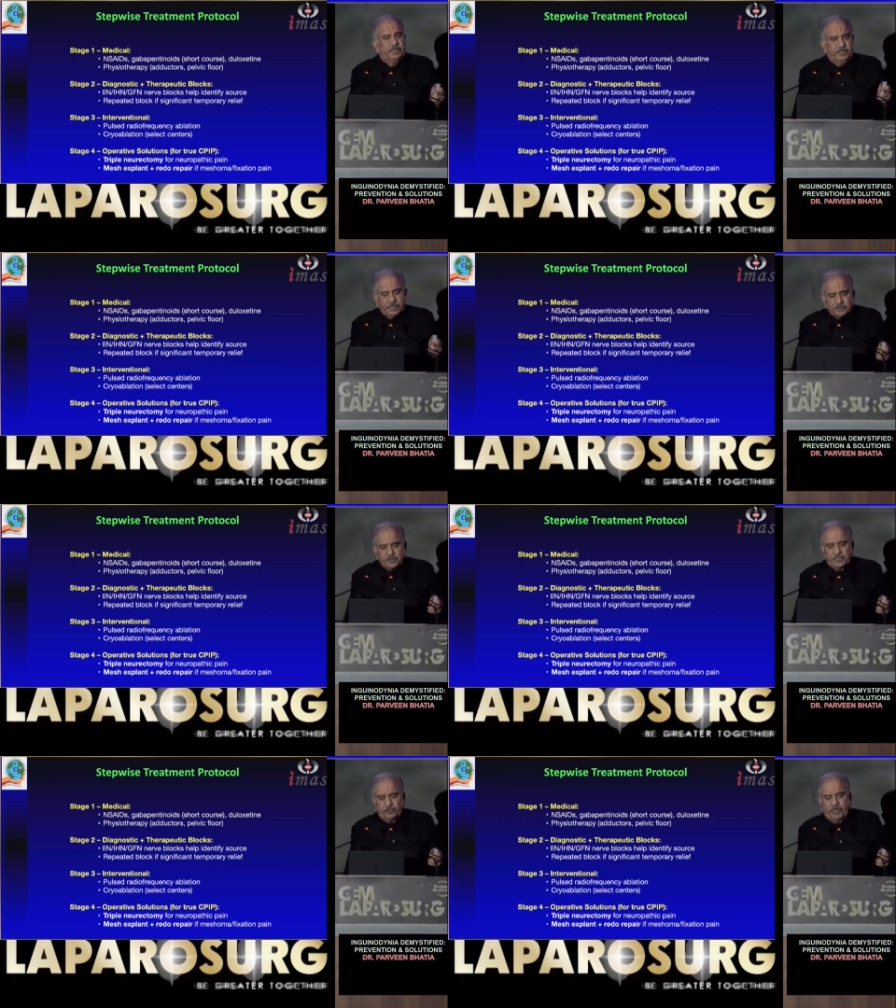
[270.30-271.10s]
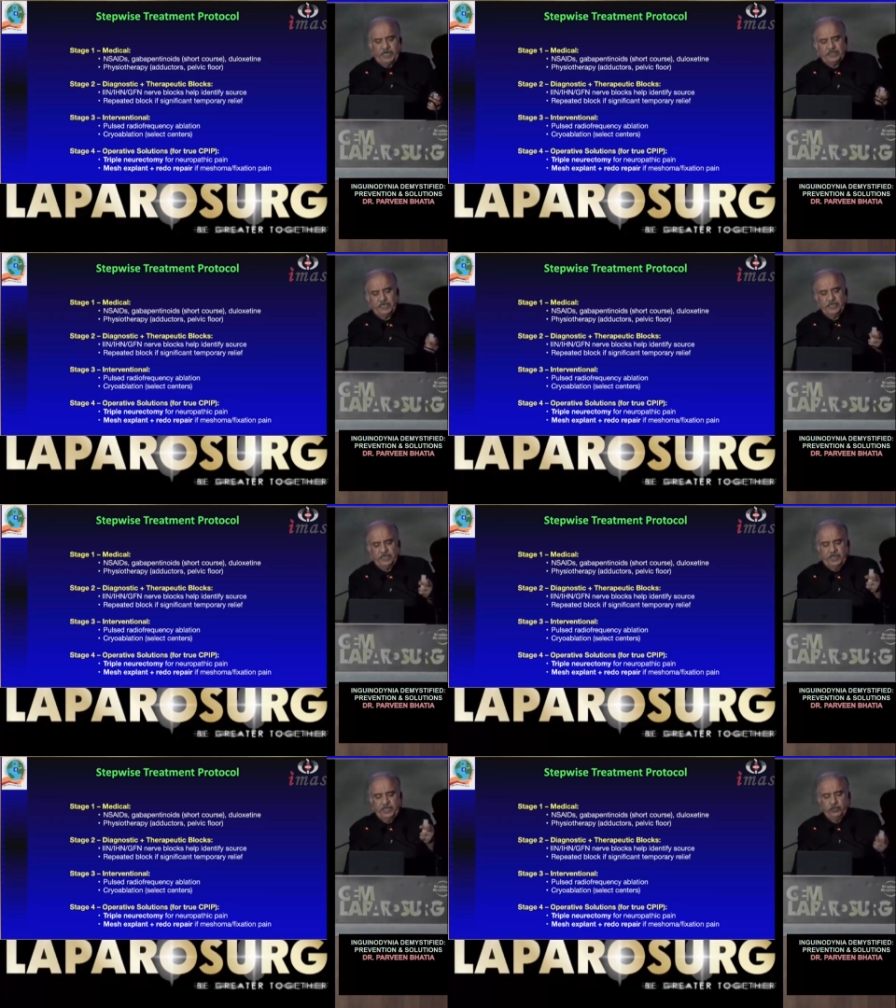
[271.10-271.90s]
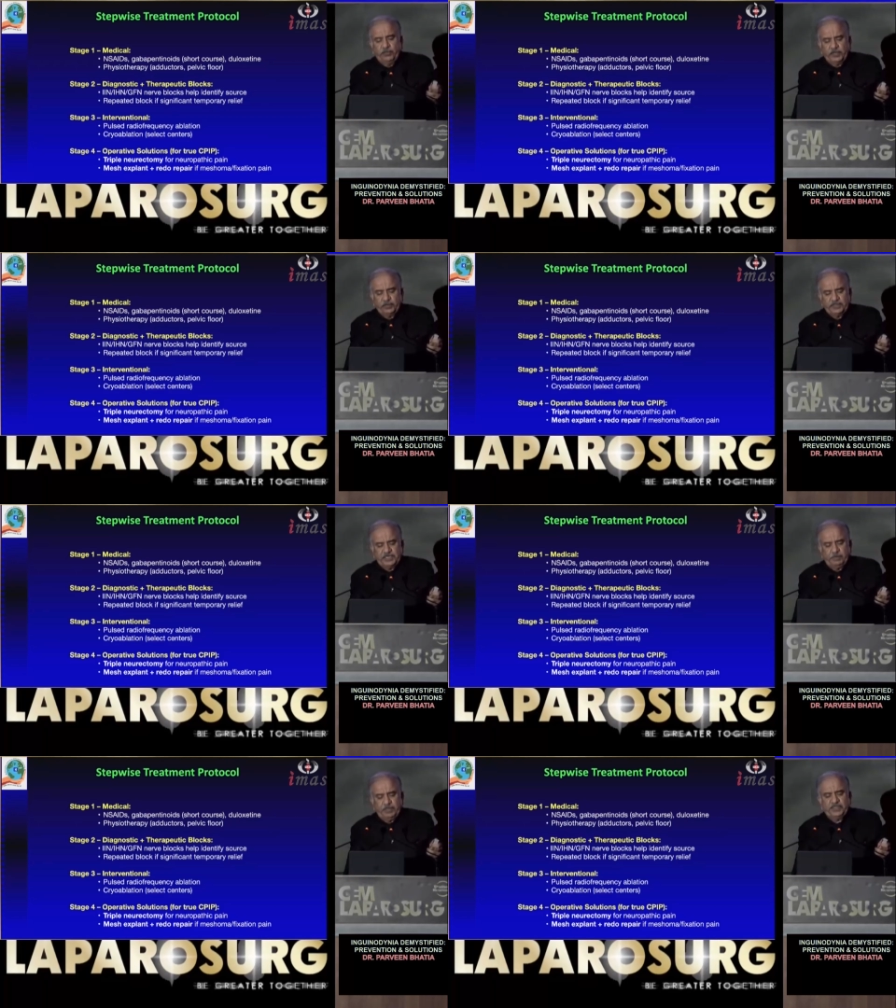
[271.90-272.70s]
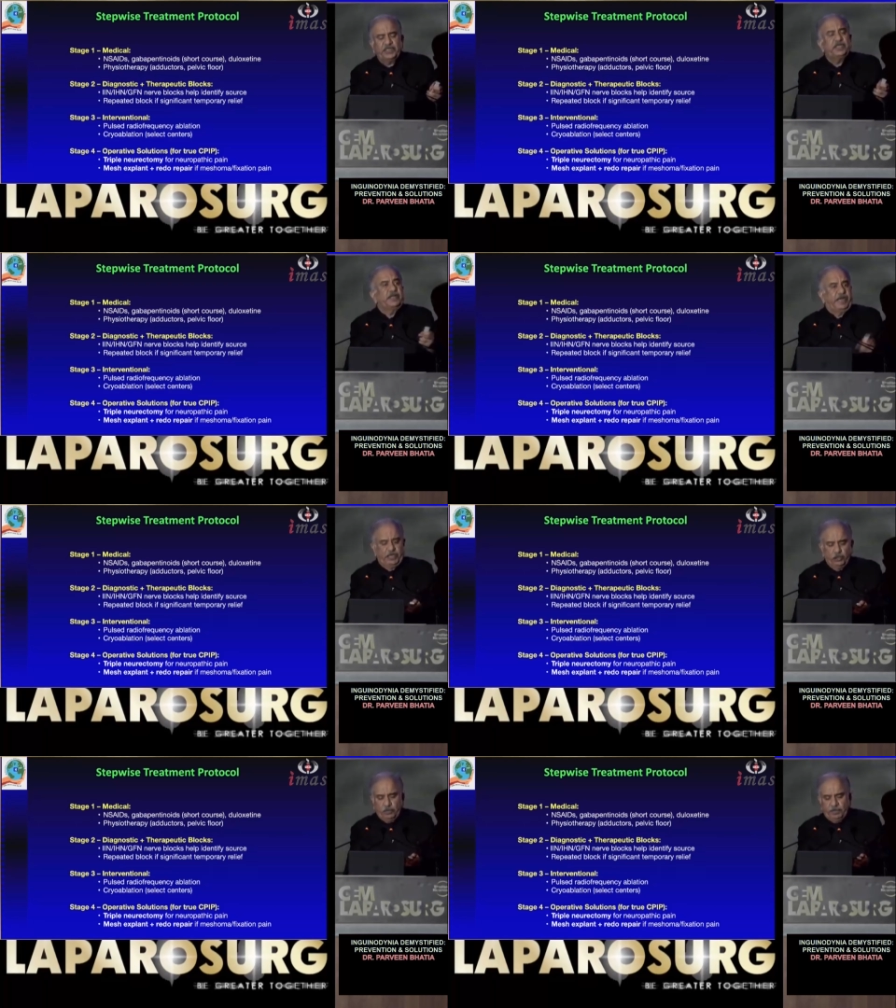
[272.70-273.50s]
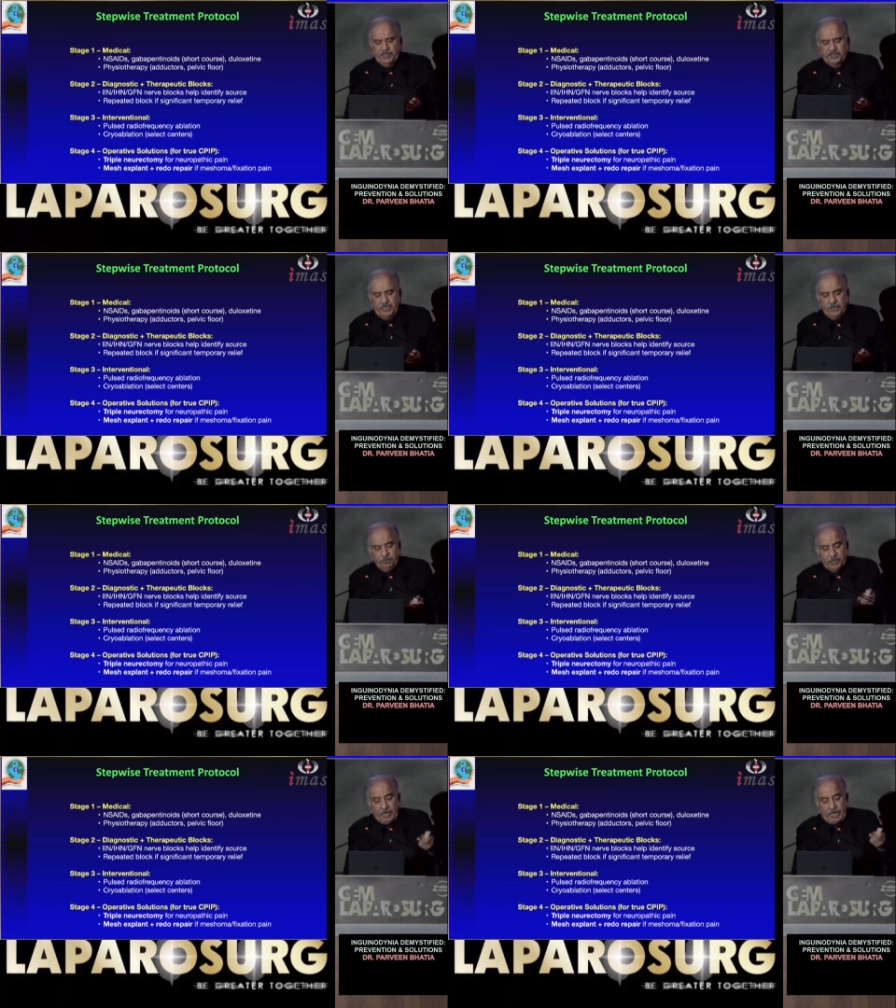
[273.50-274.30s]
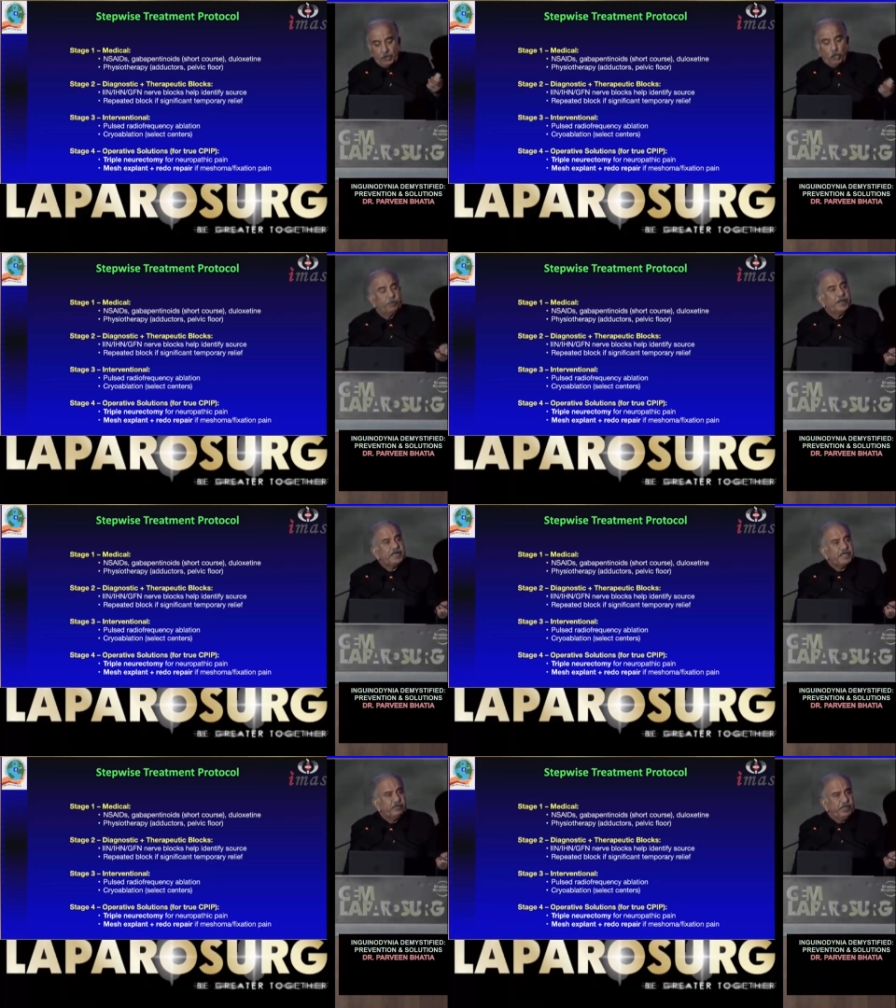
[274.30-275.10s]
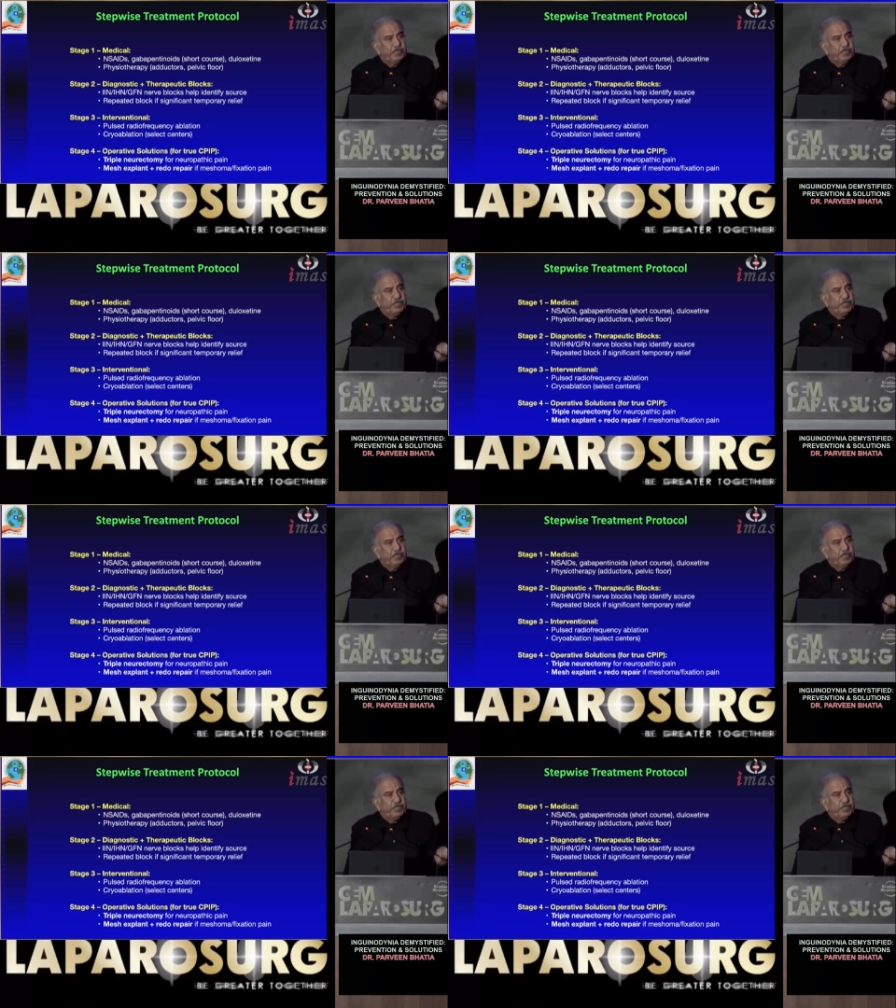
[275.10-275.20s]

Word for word: is required, then radio frequency ablation, cryoablation, and operatively